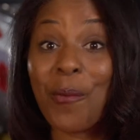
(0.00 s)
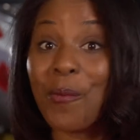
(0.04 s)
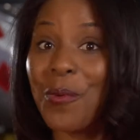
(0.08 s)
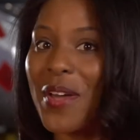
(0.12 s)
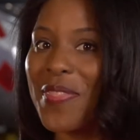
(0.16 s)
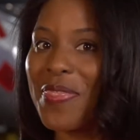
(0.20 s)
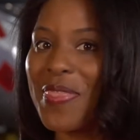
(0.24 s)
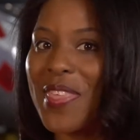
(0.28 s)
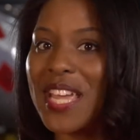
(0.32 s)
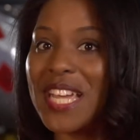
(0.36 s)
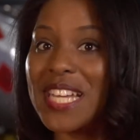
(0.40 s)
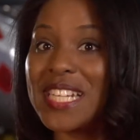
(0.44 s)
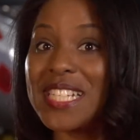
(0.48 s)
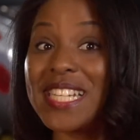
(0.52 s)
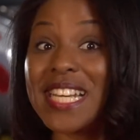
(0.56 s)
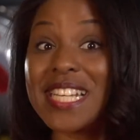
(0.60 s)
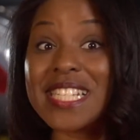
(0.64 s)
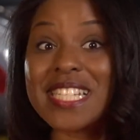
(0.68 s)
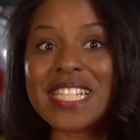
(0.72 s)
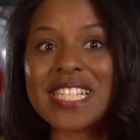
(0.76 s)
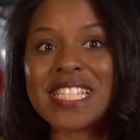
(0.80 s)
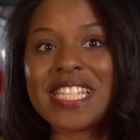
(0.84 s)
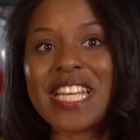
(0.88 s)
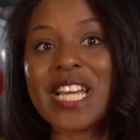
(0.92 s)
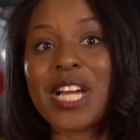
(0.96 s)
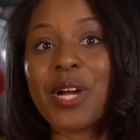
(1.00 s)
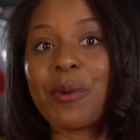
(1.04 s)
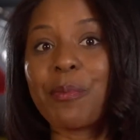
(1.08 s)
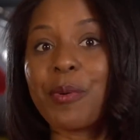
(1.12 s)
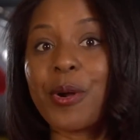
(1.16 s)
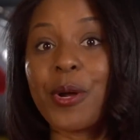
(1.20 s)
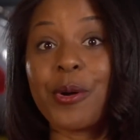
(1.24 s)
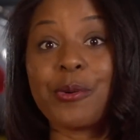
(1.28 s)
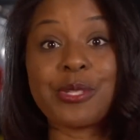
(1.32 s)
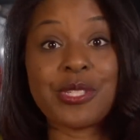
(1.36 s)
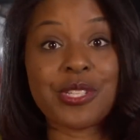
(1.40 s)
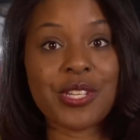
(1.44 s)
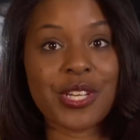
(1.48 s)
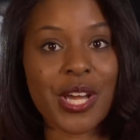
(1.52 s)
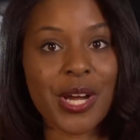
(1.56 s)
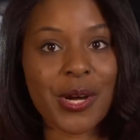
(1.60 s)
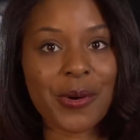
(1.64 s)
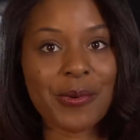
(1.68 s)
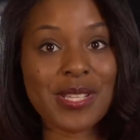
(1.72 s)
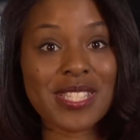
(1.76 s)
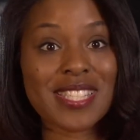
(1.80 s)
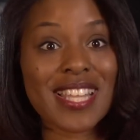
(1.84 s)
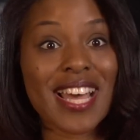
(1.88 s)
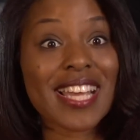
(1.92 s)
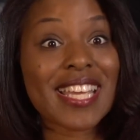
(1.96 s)
One thing it doesn't take a pro to know
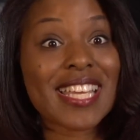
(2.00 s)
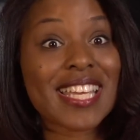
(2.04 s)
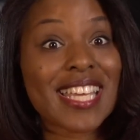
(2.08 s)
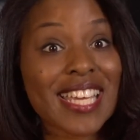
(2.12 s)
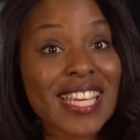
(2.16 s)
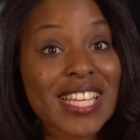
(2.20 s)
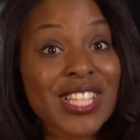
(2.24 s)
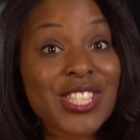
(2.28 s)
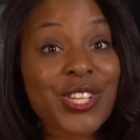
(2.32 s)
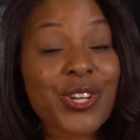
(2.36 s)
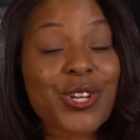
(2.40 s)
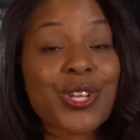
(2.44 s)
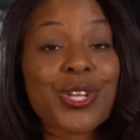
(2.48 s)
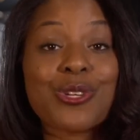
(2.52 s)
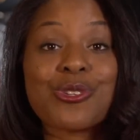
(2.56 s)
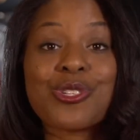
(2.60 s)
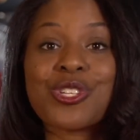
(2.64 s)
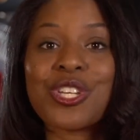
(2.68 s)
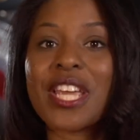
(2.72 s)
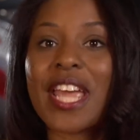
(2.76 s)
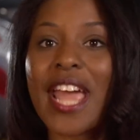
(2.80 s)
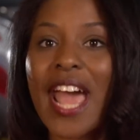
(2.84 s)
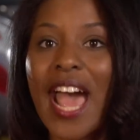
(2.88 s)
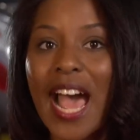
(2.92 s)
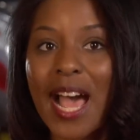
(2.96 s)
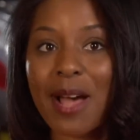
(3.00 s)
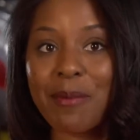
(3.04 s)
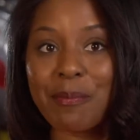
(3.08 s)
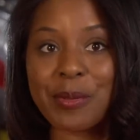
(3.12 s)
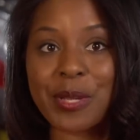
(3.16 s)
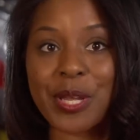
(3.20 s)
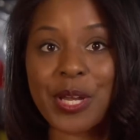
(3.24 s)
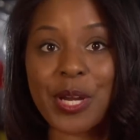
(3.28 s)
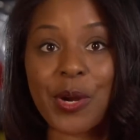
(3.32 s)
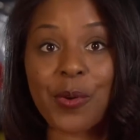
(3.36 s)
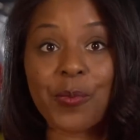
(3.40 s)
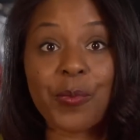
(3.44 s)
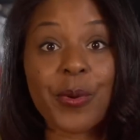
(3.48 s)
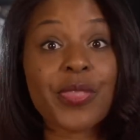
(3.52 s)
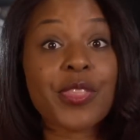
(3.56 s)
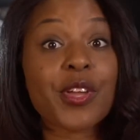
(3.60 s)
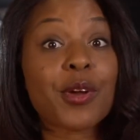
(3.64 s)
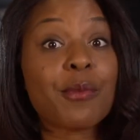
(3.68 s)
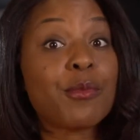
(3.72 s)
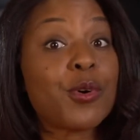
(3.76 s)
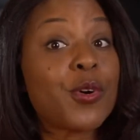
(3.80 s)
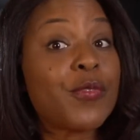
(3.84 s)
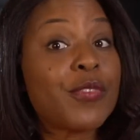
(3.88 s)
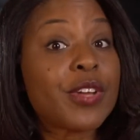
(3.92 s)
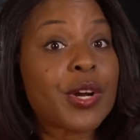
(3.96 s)
is that kids are usually happier when they're
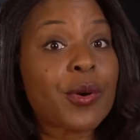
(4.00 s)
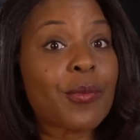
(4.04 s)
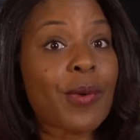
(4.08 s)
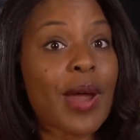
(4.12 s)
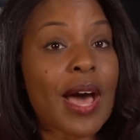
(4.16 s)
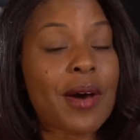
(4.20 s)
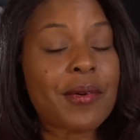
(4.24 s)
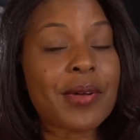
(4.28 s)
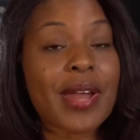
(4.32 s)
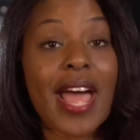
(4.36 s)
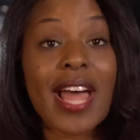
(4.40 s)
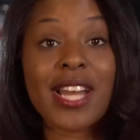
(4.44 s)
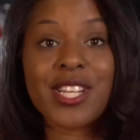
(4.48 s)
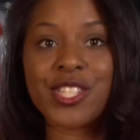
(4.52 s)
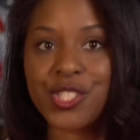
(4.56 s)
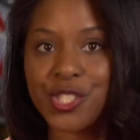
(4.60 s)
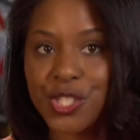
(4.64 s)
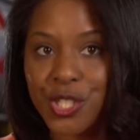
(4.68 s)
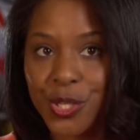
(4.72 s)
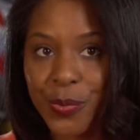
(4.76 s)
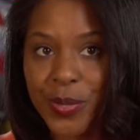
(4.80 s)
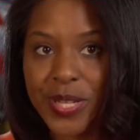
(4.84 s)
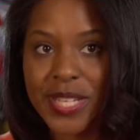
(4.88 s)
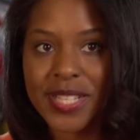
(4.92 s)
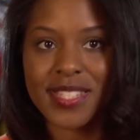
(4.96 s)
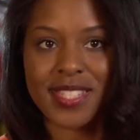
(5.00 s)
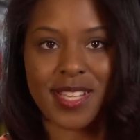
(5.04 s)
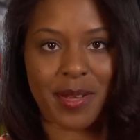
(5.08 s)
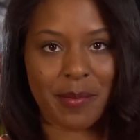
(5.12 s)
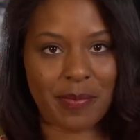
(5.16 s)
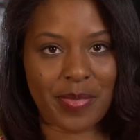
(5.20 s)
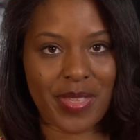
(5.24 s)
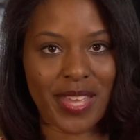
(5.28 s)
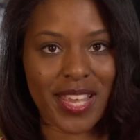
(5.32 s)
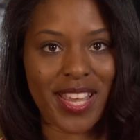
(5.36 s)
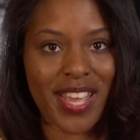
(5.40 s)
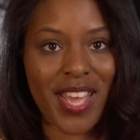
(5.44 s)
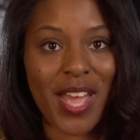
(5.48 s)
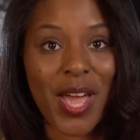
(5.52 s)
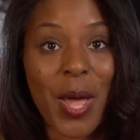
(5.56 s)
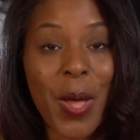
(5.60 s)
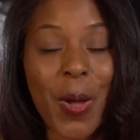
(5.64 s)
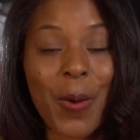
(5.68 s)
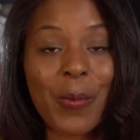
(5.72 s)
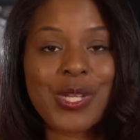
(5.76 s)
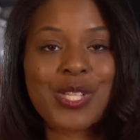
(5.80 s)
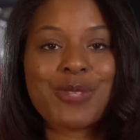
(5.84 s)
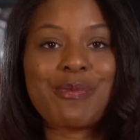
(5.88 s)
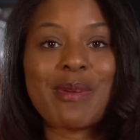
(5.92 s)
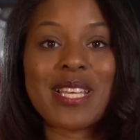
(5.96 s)
moving around and doing something,
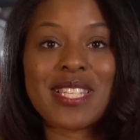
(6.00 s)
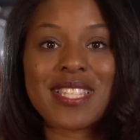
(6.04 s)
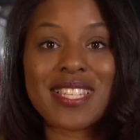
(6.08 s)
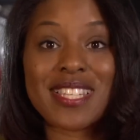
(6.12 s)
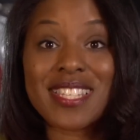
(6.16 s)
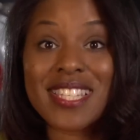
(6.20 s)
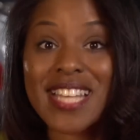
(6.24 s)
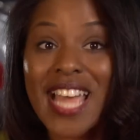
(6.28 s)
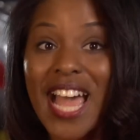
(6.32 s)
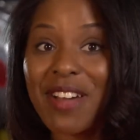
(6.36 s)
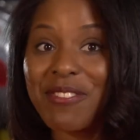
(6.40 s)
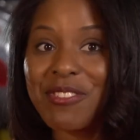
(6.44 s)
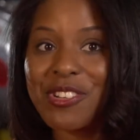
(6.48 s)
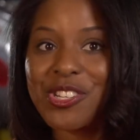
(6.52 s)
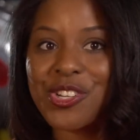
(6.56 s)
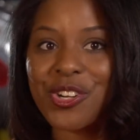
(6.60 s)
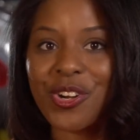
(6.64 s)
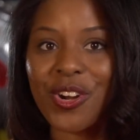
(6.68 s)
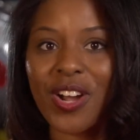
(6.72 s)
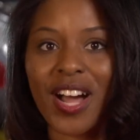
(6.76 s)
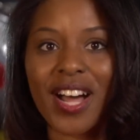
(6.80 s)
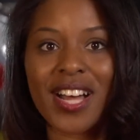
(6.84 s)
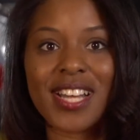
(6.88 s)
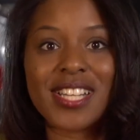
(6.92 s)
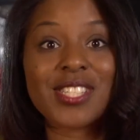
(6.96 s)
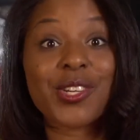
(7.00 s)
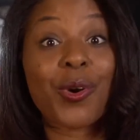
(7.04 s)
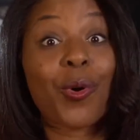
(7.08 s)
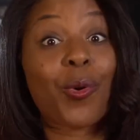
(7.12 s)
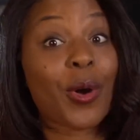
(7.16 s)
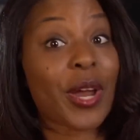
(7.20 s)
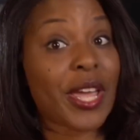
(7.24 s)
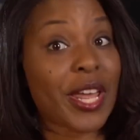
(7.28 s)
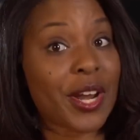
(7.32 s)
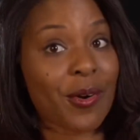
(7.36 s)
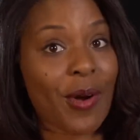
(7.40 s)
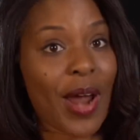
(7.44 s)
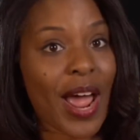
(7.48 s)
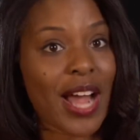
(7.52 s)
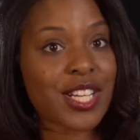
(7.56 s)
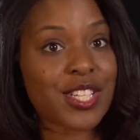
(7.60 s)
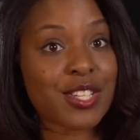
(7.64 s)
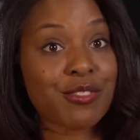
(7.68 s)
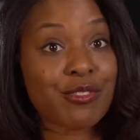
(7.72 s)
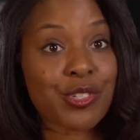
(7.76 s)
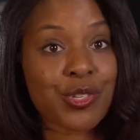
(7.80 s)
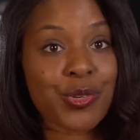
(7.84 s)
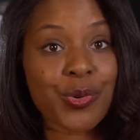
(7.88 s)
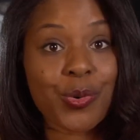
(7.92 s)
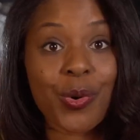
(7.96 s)
which makes a scavenger hunt or
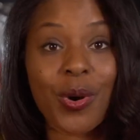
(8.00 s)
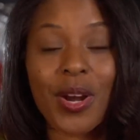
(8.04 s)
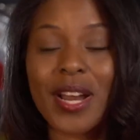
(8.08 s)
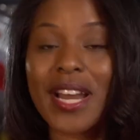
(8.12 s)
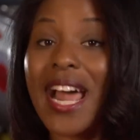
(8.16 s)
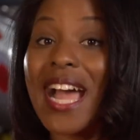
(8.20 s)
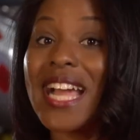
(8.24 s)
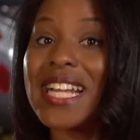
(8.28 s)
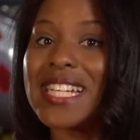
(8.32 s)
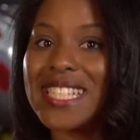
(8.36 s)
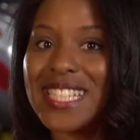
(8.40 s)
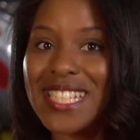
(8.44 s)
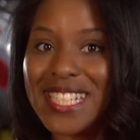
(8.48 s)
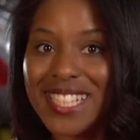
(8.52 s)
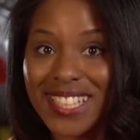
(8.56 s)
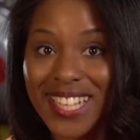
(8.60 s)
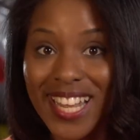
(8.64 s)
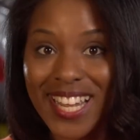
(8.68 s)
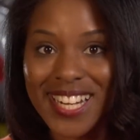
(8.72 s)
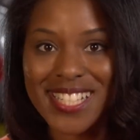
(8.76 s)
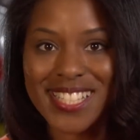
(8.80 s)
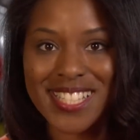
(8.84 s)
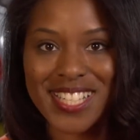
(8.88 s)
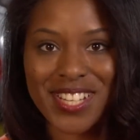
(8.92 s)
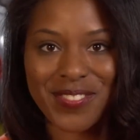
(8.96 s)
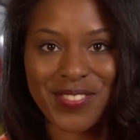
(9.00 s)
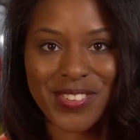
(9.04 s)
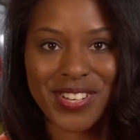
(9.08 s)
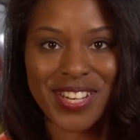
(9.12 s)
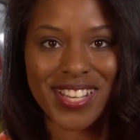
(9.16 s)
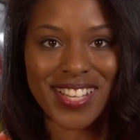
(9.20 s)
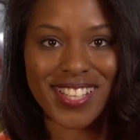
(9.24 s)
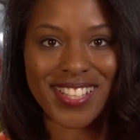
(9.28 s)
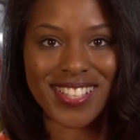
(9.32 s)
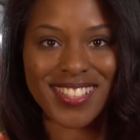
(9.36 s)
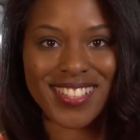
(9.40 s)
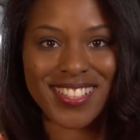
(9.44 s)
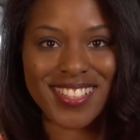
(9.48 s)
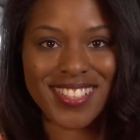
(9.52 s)
interactive tour an ideal activity.